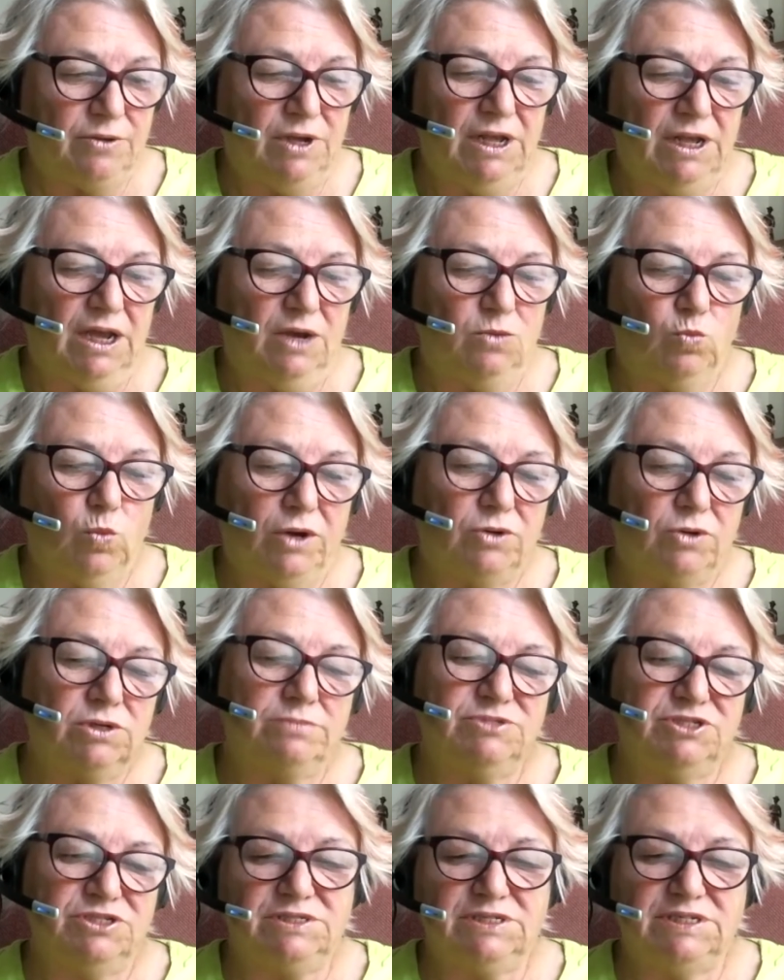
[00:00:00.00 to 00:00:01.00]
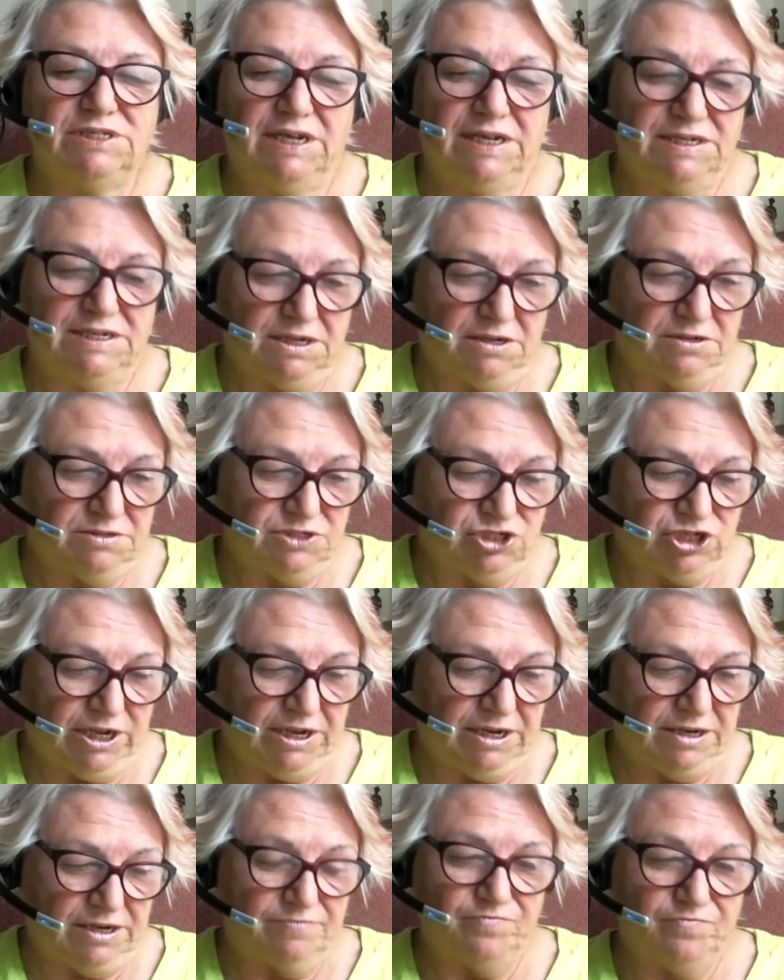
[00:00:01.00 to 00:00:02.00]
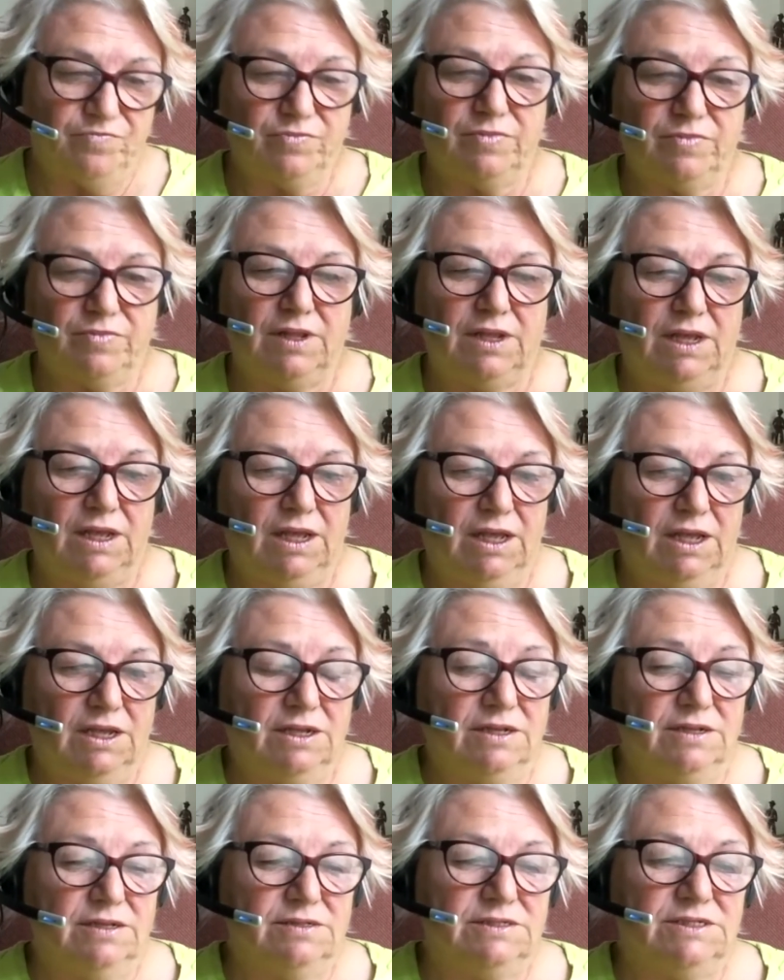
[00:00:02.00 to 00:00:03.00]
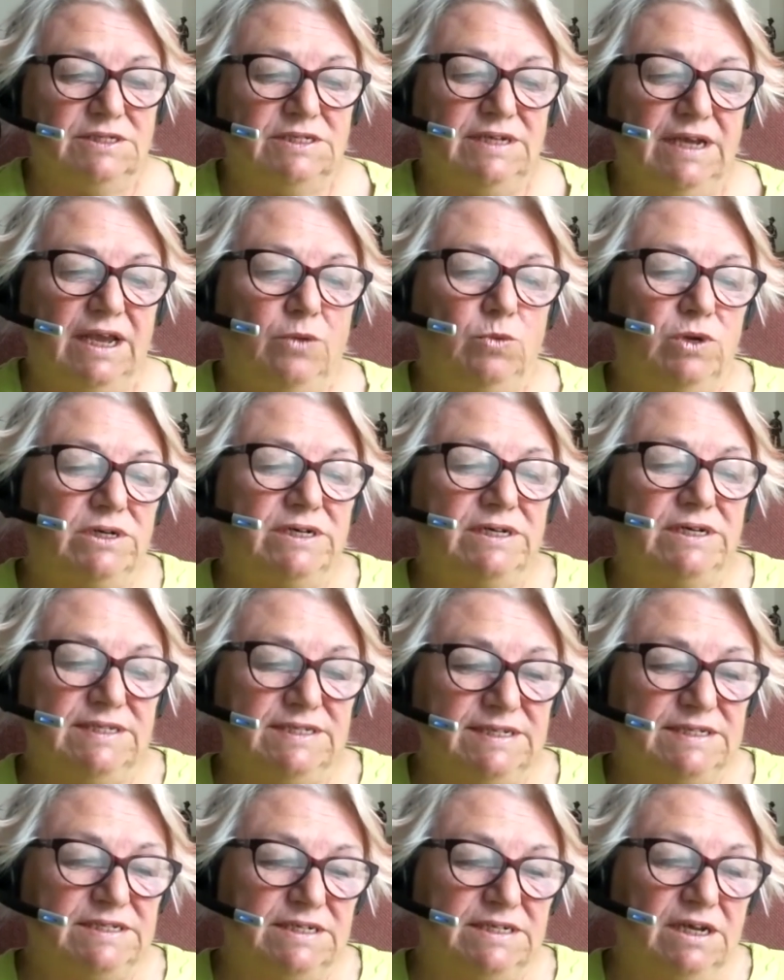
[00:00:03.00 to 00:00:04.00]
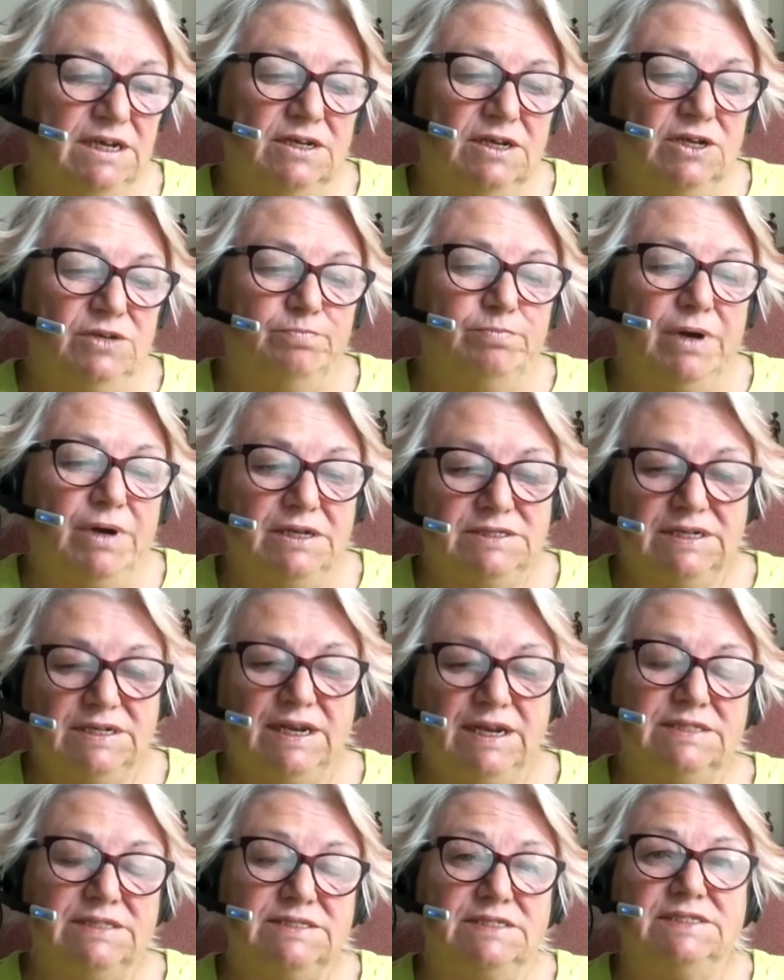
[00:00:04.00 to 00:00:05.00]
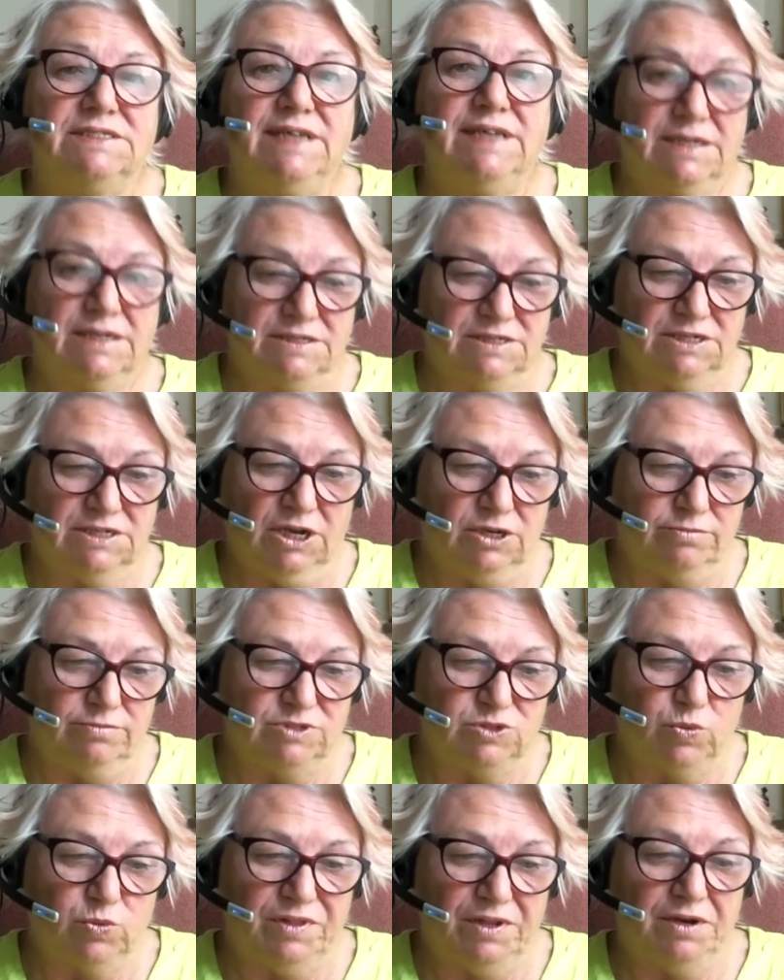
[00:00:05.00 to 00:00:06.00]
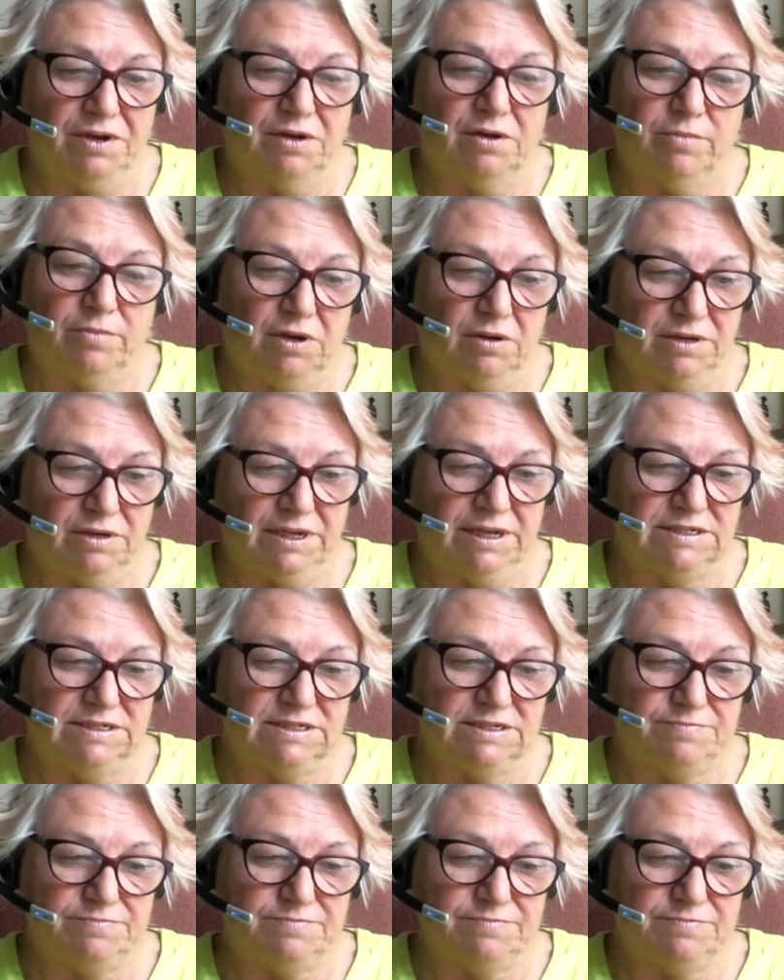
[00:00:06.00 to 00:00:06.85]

and welcome to today's Ask Jane. Today we'll consider buy-to-let and second homes within our market.